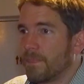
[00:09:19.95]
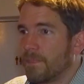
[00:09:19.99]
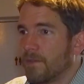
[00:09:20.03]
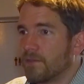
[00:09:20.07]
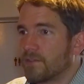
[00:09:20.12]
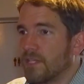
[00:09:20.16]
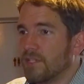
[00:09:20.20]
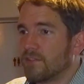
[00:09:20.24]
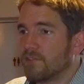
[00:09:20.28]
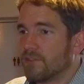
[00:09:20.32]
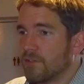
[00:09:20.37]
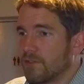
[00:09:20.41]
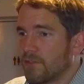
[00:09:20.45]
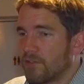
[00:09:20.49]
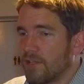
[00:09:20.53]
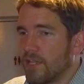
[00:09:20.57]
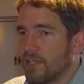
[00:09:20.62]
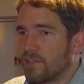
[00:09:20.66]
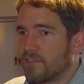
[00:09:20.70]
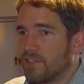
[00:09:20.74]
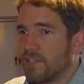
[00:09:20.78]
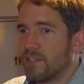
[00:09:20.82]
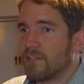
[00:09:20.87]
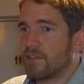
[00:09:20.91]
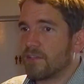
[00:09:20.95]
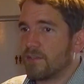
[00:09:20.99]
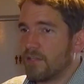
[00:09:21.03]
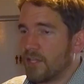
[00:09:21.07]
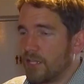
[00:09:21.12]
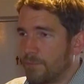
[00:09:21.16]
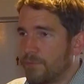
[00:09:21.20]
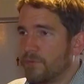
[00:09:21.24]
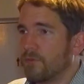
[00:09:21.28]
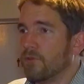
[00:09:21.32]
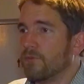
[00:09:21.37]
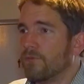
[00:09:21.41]
Okay, good lighting can
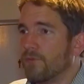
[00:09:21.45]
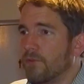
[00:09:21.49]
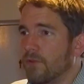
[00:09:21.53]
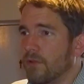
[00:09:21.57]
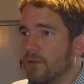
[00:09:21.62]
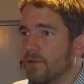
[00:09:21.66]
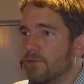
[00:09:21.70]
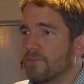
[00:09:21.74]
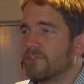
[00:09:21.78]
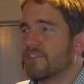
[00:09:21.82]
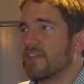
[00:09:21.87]
help an awful lot.